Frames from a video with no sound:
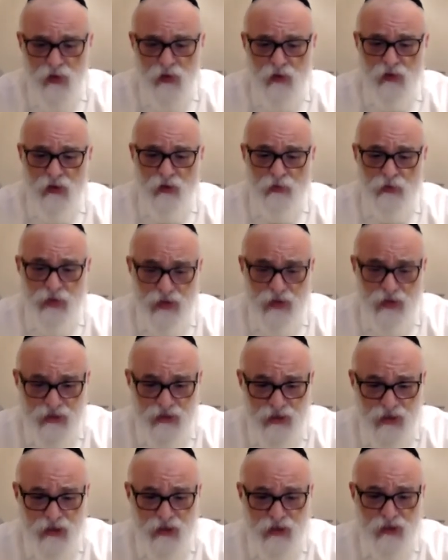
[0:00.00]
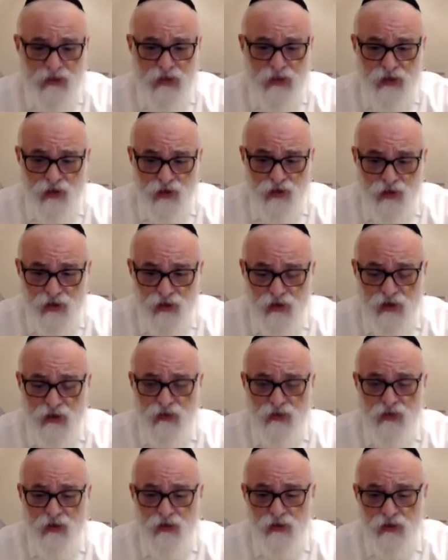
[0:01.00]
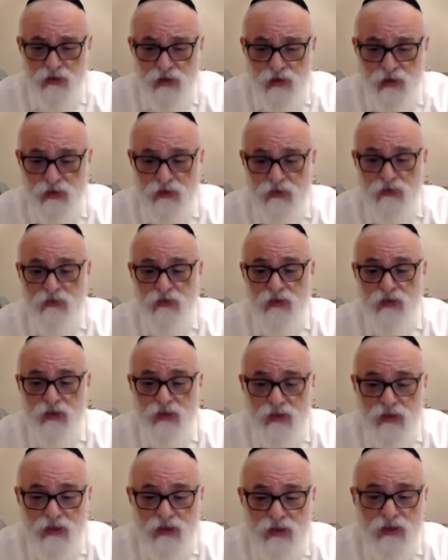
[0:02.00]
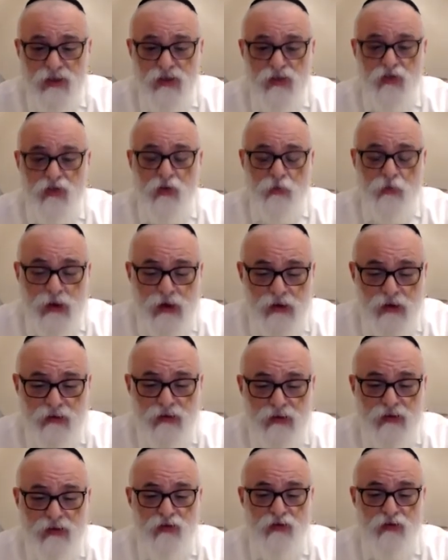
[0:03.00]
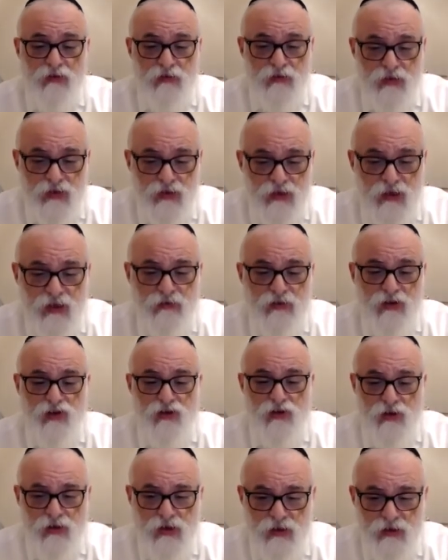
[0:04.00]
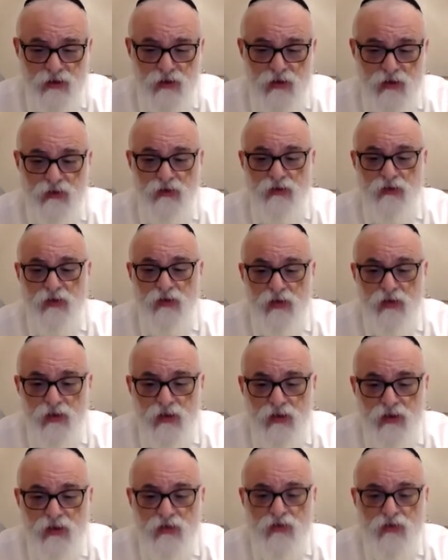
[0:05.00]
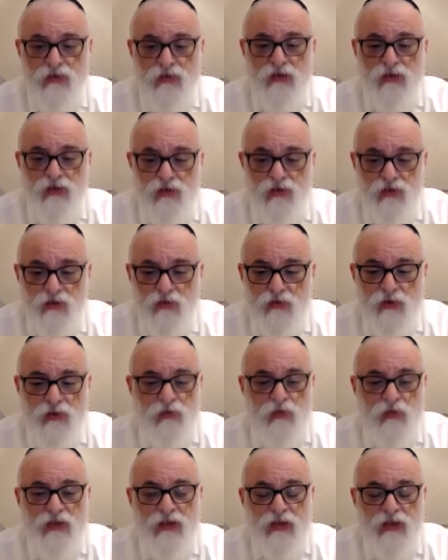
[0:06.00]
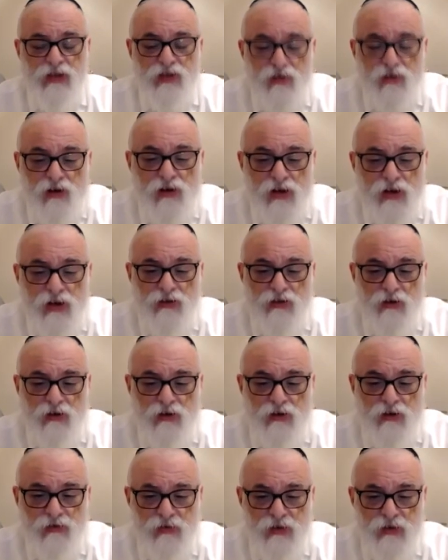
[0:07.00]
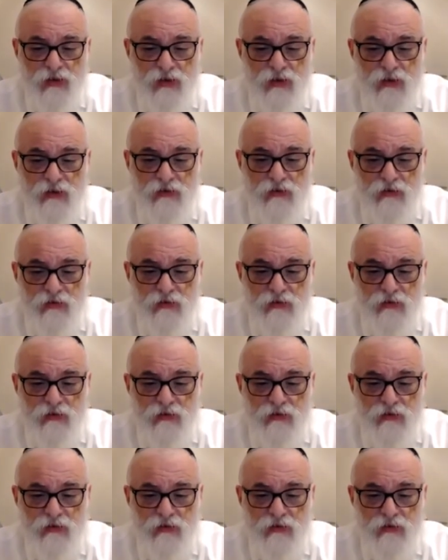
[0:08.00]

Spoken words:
pi agzeira dashgoch al yoyna. It's all the gzeira dashgoch al yoyna. So what's dashgoch al yoyna over here?